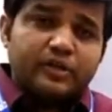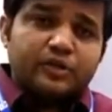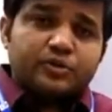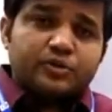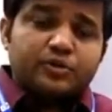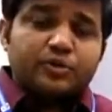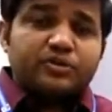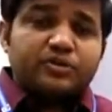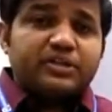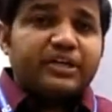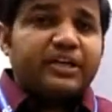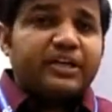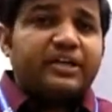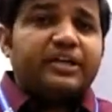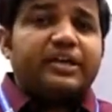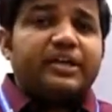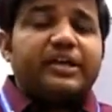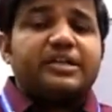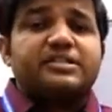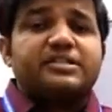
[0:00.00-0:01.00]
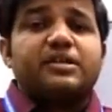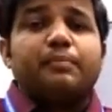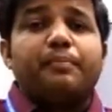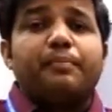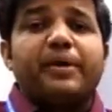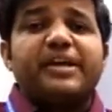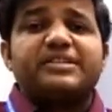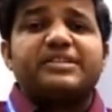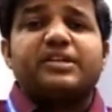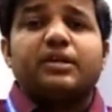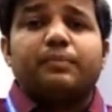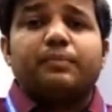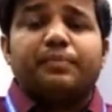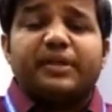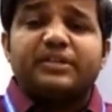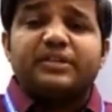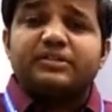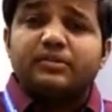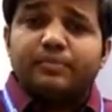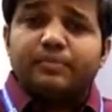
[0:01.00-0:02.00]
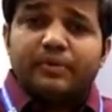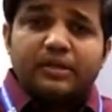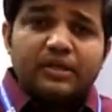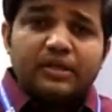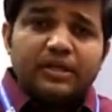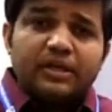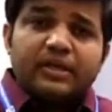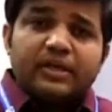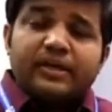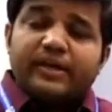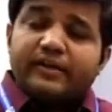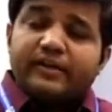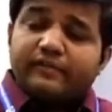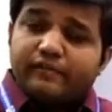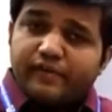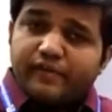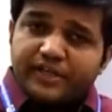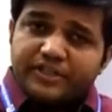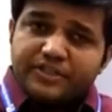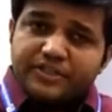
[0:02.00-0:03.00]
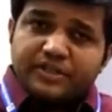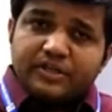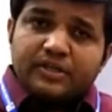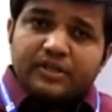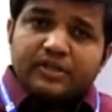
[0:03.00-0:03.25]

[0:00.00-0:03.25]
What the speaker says: So there is a basic principle in which